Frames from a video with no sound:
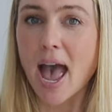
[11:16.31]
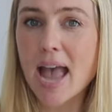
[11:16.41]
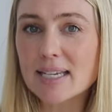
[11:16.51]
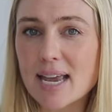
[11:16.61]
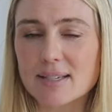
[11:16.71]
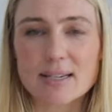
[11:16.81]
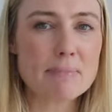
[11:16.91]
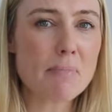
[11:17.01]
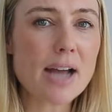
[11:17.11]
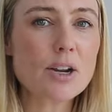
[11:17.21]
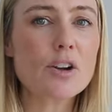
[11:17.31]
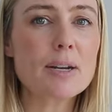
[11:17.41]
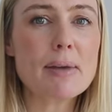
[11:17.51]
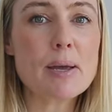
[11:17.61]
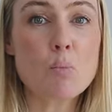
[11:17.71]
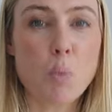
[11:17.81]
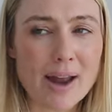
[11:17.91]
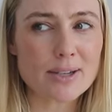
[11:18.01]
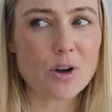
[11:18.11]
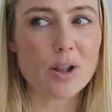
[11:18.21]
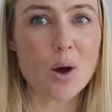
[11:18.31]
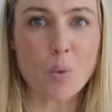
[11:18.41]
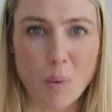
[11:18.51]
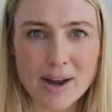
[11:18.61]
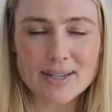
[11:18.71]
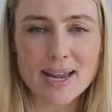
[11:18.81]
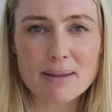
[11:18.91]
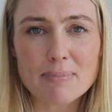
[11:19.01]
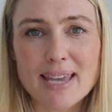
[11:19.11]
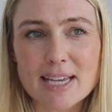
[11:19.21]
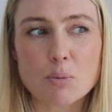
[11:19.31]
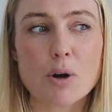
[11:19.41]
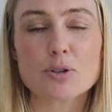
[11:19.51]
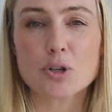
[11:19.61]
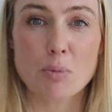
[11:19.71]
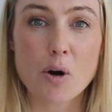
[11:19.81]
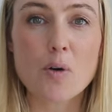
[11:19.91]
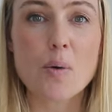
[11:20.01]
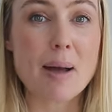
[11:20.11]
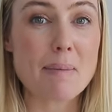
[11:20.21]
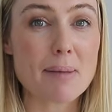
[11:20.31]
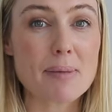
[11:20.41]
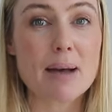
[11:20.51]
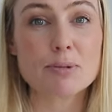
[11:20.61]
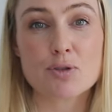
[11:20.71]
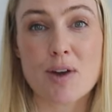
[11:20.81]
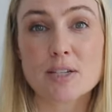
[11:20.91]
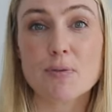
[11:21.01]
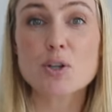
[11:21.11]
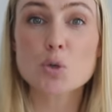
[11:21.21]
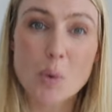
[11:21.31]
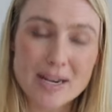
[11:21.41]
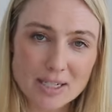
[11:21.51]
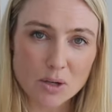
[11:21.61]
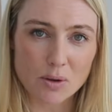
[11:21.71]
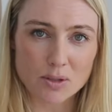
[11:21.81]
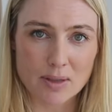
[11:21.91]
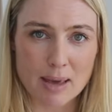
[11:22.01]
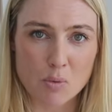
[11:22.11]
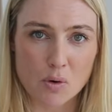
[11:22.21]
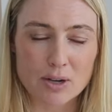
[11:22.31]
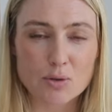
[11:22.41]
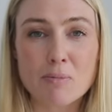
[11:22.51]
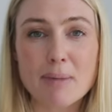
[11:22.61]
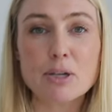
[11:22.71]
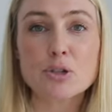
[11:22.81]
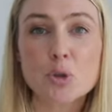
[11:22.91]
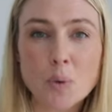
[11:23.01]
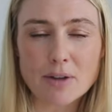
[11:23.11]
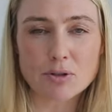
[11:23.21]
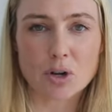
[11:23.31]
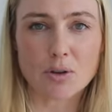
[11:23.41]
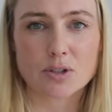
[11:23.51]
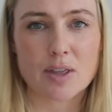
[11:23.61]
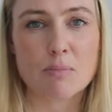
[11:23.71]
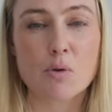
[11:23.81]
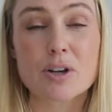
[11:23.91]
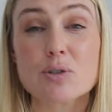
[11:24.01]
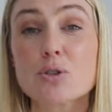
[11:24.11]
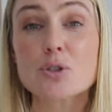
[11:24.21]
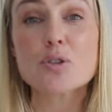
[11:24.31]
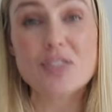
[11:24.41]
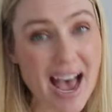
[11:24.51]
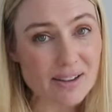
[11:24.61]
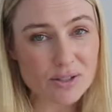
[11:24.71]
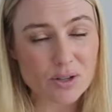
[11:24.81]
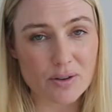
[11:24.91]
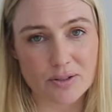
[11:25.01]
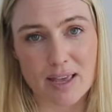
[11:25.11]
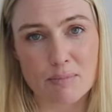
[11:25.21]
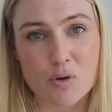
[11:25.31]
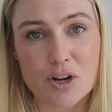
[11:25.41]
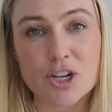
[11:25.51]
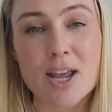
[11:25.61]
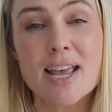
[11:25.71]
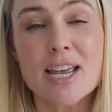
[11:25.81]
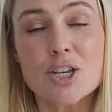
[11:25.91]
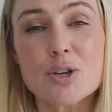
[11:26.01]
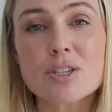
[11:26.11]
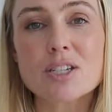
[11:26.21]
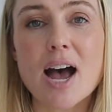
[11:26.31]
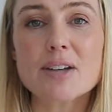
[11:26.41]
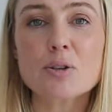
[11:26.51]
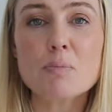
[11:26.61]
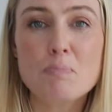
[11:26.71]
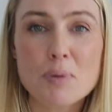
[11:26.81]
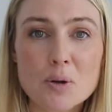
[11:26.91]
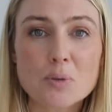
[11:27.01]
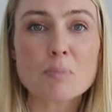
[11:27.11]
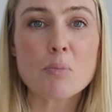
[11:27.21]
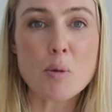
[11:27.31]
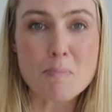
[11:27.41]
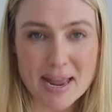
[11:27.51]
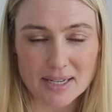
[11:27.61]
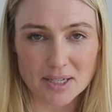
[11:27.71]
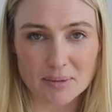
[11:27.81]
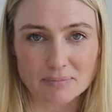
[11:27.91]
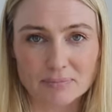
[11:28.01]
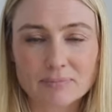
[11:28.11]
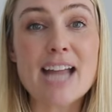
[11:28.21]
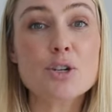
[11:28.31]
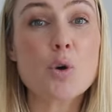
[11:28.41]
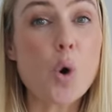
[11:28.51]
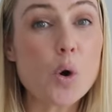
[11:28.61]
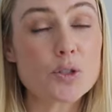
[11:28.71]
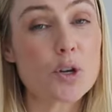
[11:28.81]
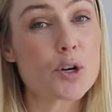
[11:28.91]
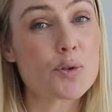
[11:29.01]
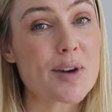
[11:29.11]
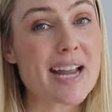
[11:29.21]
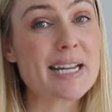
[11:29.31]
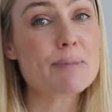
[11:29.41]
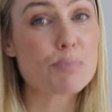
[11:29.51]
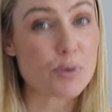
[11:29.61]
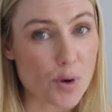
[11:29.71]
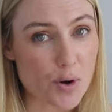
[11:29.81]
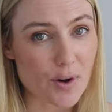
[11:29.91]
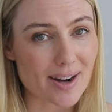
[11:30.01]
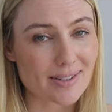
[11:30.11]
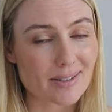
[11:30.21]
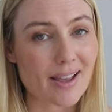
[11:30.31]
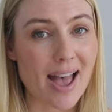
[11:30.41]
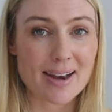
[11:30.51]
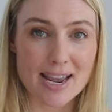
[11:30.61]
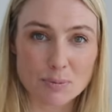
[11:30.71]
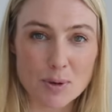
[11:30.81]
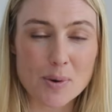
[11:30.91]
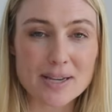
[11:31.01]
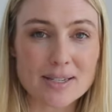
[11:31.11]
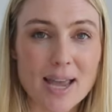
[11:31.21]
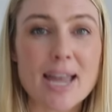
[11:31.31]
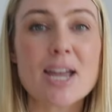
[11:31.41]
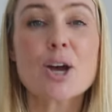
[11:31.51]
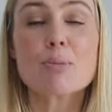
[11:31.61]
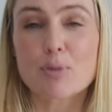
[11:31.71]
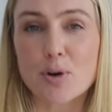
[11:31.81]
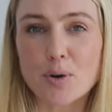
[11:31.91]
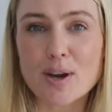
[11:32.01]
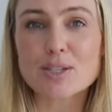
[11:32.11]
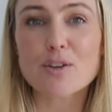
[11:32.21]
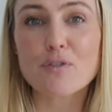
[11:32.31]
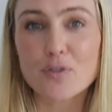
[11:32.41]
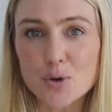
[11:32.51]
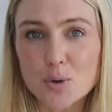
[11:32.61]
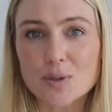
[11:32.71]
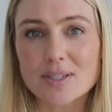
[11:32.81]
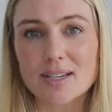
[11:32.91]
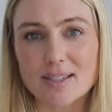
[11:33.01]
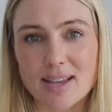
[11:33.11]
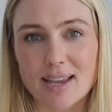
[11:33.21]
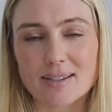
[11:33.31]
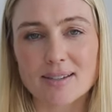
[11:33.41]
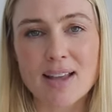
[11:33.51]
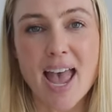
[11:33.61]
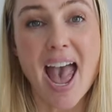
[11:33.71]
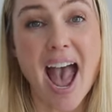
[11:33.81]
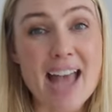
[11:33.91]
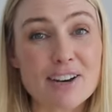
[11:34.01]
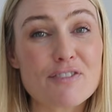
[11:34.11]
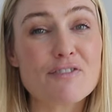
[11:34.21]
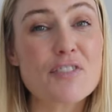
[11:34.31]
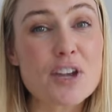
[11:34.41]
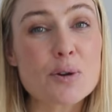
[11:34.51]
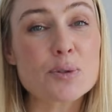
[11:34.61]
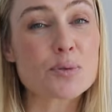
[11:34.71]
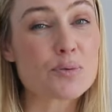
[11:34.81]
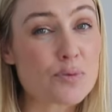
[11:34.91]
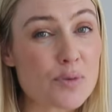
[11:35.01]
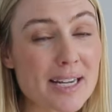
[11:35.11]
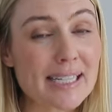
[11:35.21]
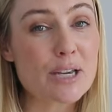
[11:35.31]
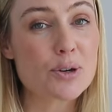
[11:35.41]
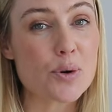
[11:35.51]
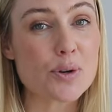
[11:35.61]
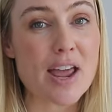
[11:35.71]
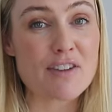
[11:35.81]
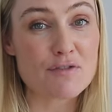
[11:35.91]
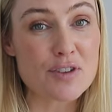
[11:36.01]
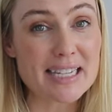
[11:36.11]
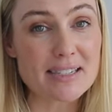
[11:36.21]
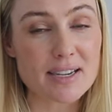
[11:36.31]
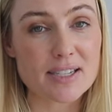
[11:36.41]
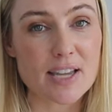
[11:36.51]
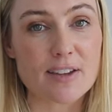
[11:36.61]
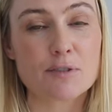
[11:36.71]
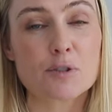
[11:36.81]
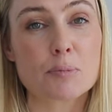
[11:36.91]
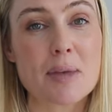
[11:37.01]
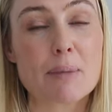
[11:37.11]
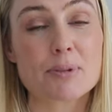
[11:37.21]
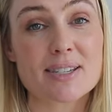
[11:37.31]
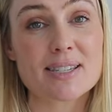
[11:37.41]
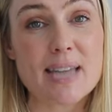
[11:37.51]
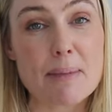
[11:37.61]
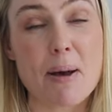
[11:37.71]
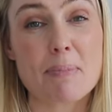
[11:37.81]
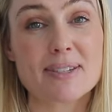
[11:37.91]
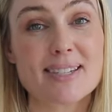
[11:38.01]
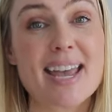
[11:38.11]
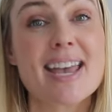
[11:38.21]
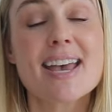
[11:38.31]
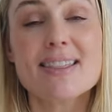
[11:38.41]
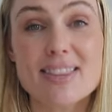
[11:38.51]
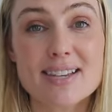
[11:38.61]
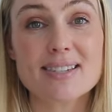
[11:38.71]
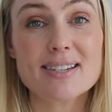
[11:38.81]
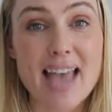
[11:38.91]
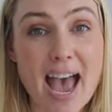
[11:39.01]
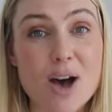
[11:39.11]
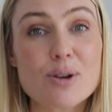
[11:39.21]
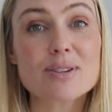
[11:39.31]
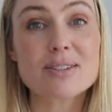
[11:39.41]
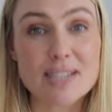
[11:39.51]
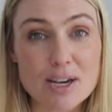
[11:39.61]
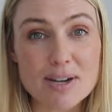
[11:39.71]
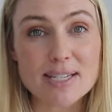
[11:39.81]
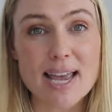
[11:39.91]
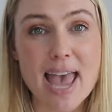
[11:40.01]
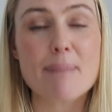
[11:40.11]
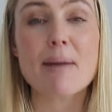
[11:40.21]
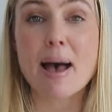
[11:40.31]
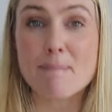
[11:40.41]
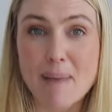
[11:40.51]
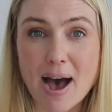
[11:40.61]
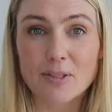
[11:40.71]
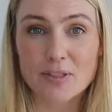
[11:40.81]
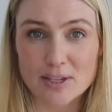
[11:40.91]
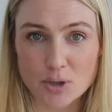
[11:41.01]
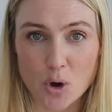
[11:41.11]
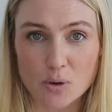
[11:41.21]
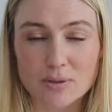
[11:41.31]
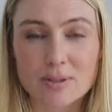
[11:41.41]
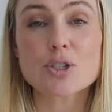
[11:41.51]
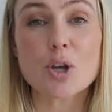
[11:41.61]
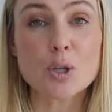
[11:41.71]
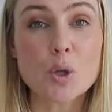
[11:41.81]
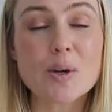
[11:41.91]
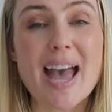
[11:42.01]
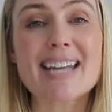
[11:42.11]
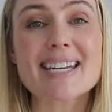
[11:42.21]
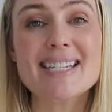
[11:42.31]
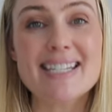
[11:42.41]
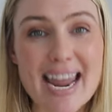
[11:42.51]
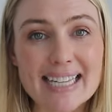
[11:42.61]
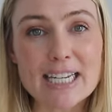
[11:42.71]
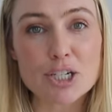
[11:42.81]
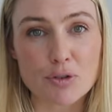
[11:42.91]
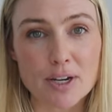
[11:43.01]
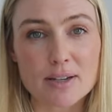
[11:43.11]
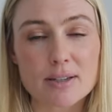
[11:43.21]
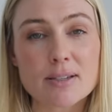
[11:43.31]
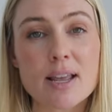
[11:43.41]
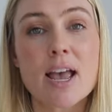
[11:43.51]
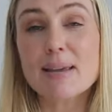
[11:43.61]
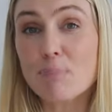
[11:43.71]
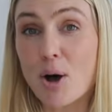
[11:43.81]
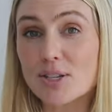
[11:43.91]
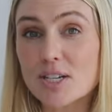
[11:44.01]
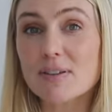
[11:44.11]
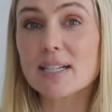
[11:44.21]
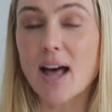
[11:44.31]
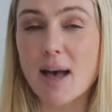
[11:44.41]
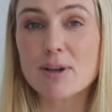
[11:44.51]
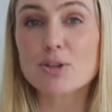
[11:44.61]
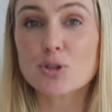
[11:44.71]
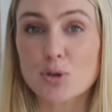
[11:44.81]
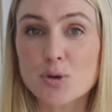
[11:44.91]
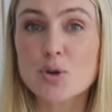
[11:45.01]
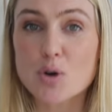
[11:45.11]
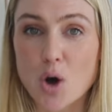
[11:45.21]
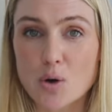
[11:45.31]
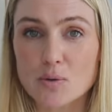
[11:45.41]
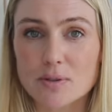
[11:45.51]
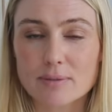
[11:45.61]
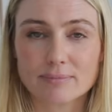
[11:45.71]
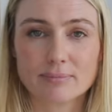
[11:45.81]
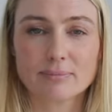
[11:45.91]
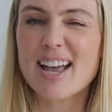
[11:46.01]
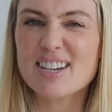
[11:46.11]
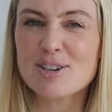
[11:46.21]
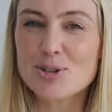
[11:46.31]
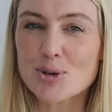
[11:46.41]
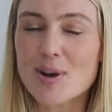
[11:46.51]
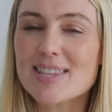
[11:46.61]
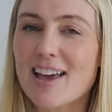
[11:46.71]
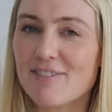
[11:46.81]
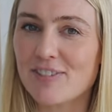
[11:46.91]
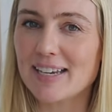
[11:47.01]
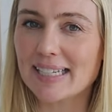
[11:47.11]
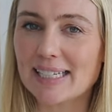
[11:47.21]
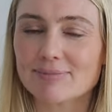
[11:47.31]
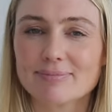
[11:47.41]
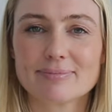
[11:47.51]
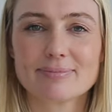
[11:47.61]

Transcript: And yes, it might only be $1 one day, but guess what? Tomorrow I might be able to transfer $20 to that mortgage, or maybe $200 to that mortgage, or $2,000 to that mortgage. You start to build momentum, and you're also creating progress. And as we always say, progress fuels success. And it feels really good and really successful to be able to step up and say, this is how serious I am about these goals. So look at daily triggers in positive alignment to your goals and enjoy that feeling.